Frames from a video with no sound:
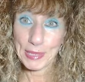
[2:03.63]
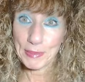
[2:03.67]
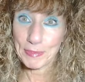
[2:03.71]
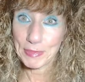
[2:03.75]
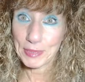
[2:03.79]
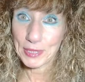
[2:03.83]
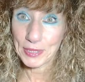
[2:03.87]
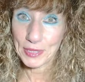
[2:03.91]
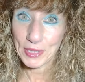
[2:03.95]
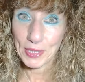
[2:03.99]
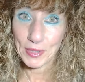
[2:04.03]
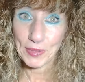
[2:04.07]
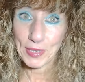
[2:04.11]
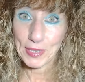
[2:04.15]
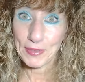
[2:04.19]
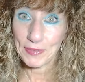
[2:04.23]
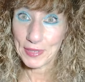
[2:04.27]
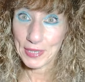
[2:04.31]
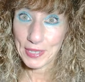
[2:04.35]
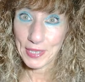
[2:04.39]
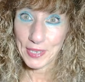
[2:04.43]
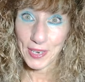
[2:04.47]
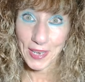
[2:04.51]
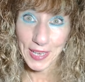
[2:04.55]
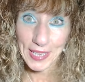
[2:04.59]
people don't
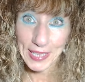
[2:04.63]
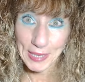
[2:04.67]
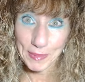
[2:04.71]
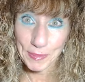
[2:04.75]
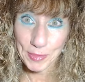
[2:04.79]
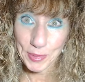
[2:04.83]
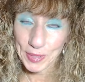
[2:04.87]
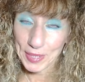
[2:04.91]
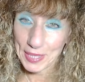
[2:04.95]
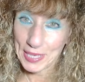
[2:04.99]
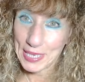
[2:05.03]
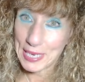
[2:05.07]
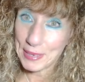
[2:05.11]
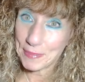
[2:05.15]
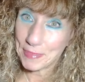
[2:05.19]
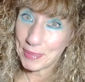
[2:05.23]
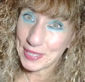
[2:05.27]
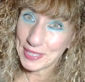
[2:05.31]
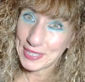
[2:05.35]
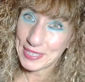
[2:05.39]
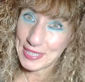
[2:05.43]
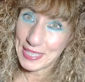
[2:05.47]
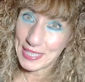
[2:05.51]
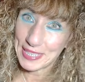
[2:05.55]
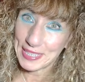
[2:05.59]
even call it borderline
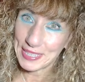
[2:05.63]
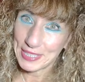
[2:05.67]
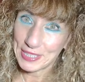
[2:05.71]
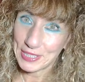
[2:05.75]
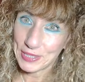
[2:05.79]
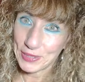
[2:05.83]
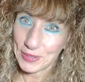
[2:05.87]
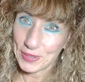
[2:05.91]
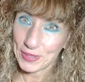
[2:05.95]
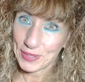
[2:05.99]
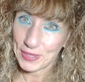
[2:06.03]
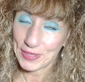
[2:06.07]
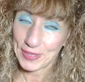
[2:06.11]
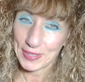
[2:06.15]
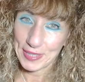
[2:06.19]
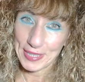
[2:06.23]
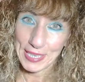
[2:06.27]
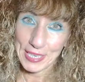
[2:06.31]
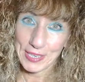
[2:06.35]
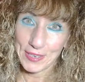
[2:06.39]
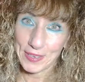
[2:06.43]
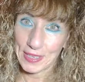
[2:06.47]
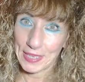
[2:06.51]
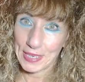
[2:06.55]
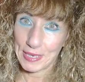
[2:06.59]
personality disorder.
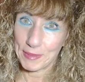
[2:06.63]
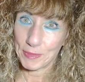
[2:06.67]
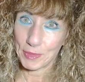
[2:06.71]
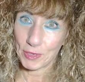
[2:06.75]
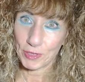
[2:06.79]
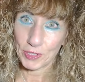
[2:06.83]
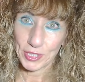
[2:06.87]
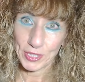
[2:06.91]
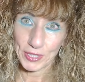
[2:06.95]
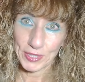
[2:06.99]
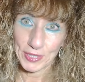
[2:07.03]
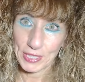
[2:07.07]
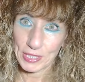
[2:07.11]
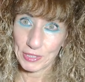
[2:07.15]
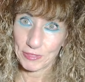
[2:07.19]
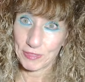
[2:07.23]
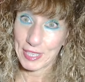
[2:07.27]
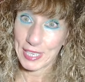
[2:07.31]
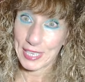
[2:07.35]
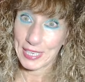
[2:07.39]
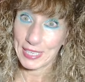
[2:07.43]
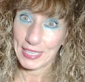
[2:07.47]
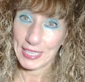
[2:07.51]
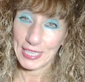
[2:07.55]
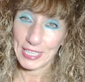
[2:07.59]
They call it emotional
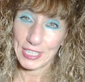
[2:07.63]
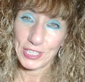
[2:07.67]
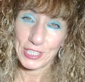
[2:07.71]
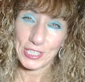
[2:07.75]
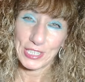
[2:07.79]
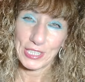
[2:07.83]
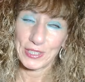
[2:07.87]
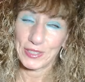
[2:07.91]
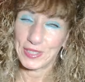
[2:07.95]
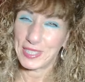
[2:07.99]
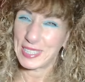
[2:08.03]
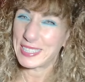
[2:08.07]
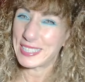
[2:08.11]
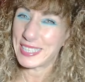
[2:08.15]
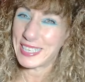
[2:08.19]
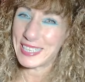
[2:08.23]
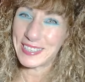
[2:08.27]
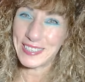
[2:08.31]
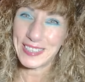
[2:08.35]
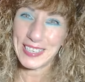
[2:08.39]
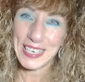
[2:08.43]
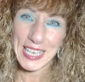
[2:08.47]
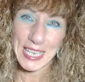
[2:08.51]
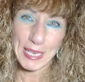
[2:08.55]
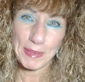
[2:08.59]
dysregulation, or there's
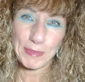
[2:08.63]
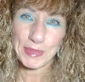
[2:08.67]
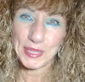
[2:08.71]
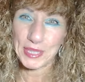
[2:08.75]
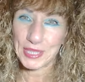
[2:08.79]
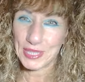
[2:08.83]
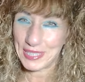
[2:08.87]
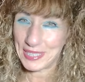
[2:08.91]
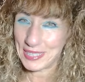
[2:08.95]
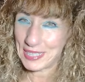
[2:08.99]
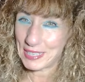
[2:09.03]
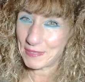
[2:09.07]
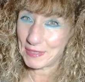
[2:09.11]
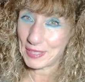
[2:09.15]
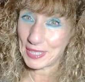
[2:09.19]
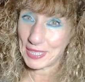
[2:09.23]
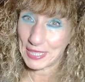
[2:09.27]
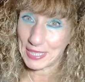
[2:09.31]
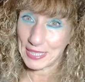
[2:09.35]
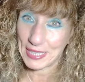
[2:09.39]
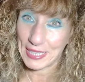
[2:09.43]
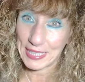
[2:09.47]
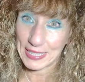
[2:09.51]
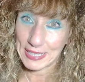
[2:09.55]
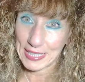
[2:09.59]
other names and
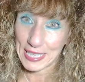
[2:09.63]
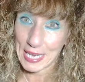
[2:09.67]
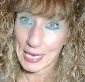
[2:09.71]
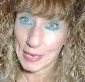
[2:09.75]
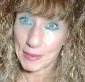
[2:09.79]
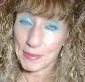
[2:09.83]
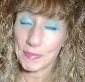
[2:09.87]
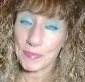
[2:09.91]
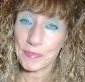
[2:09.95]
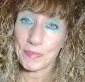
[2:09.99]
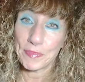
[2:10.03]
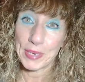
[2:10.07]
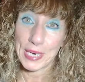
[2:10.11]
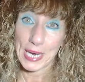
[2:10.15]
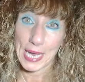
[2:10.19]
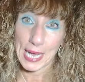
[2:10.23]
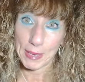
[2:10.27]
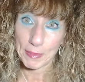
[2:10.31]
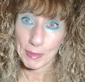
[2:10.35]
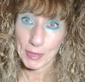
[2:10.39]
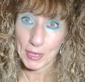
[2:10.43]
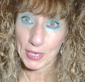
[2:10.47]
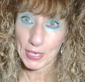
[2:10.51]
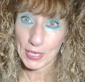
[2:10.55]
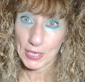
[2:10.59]
everything like that. But
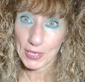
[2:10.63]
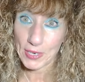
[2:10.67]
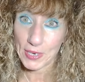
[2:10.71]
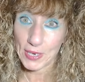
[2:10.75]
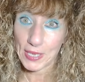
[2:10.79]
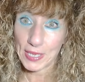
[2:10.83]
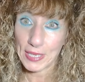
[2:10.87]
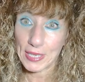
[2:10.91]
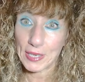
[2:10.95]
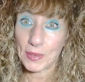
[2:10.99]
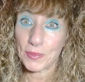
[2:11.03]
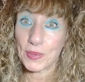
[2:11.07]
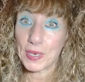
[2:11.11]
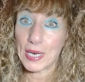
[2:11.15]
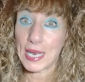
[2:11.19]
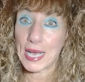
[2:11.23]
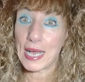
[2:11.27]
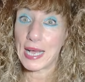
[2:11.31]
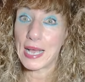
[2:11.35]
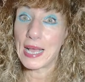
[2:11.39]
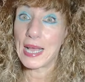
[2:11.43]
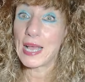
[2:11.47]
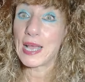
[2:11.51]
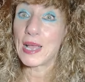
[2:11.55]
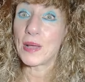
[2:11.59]
I'm going to call it
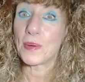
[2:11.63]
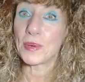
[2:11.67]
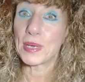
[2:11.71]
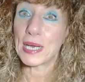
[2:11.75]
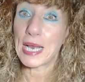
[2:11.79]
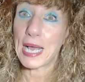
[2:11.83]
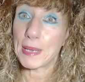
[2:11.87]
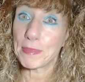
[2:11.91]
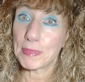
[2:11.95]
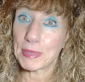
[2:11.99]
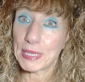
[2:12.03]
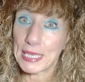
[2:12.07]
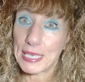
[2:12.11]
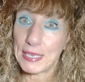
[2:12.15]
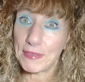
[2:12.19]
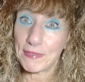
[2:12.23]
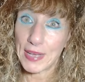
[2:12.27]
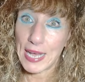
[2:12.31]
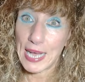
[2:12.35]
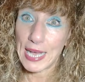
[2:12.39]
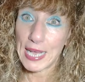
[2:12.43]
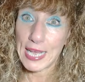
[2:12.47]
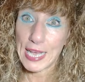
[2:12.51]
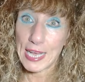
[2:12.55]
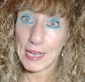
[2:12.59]
what I
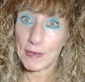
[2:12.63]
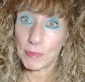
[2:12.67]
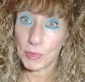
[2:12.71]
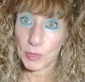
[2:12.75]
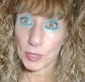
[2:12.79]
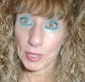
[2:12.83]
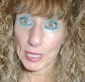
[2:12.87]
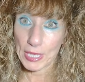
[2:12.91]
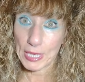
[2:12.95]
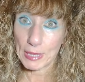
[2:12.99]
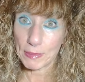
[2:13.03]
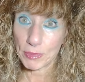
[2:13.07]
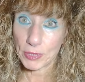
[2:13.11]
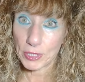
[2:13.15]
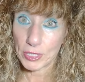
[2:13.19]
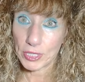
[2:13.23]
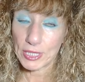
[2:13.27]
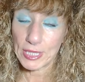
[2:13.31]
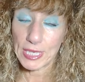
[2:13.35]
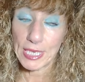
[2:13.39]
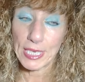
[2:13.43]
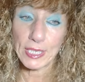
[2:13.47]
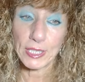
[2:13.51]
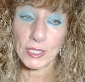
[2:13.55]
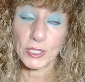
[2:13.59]
believe I have, borderline
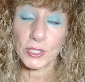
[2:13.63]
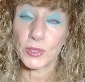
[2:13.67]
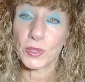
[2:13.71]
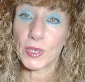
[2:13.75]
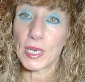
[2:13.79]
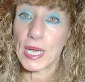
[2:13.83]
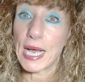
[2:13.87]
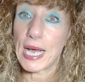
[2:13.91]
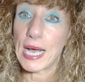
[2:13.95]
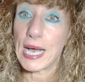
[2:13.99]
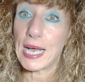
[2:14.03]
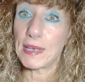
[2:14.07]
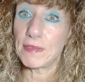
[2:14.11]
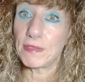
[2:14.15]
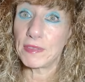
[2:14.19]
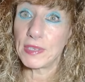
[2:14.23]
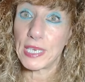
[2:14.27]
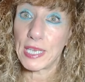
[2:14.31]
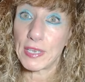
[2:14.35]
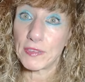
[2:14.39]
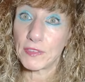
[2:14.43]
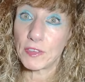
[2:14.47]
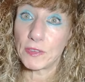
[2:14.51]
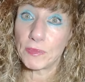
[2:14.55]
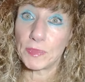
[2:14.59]
personality disorder. I've
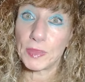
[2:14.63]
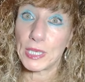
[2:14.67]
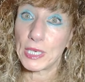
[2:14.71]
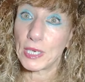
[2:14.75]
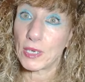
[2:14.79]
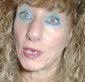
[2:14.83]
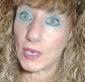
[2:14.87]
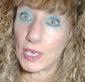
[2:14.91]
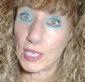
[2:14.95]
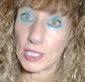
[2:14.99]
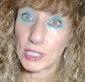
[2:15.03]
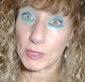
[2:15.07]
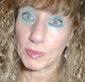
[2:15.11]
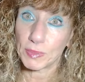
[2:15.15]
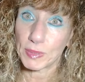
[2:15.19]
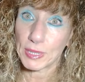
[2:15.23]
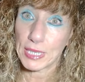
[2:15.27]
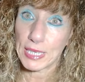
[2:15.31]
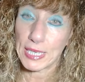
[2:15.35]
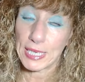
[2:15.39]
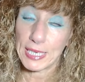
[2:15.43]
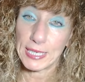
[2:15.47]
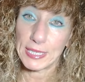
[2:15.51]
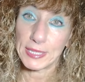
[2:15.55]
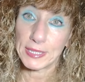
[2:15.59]
never been
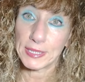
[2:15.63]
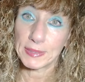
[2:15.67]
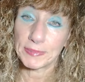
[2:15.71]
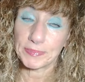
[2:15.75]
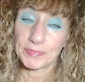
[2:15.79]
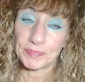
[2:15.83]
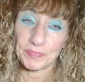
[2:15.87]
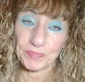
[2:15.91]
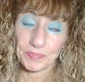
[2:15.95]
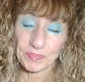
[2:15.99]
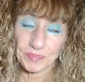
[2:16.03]
hospitalized